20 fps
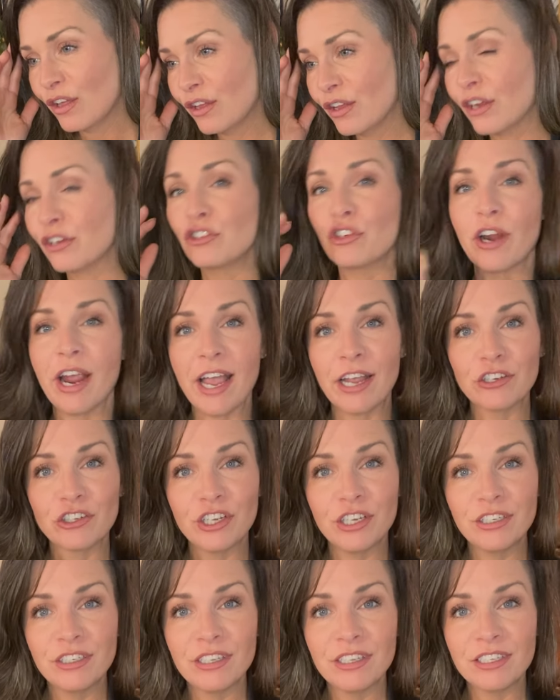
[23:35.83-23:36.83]

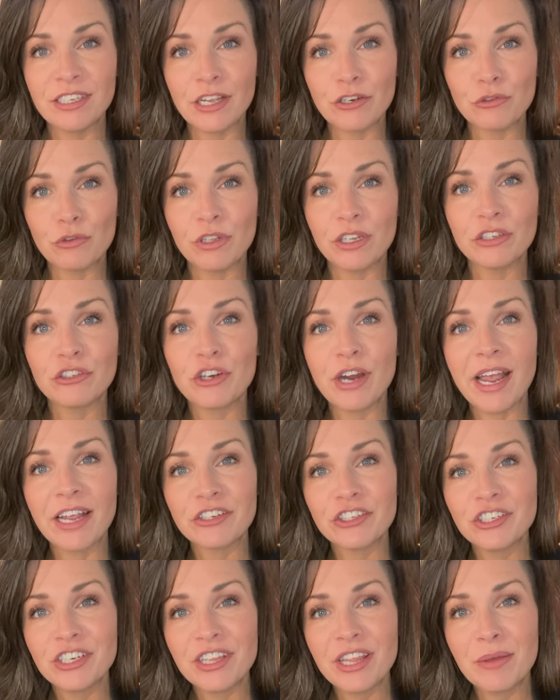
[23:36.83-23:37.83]
sexual
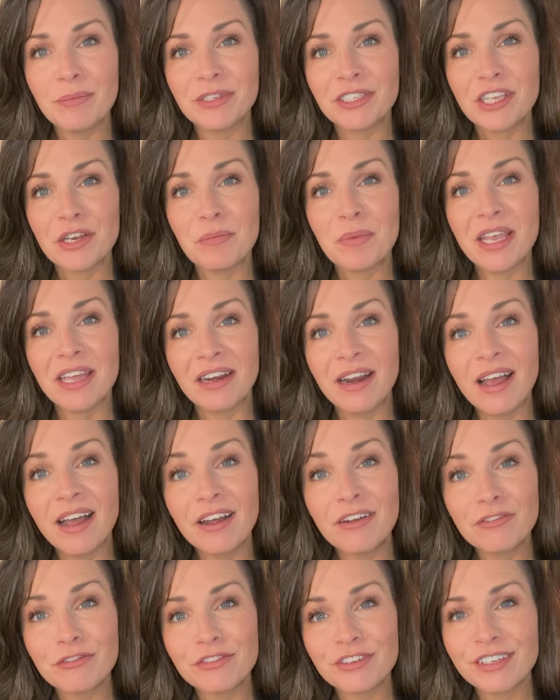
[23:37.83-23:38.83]
attraction to them is going to be
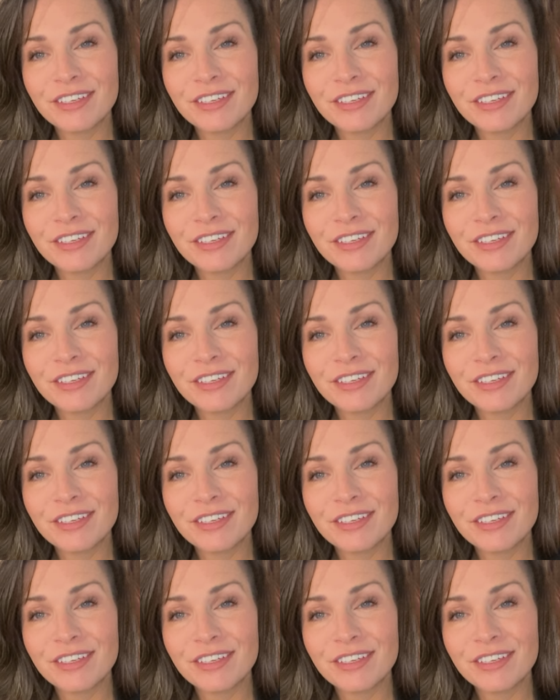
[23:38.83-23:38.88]
enough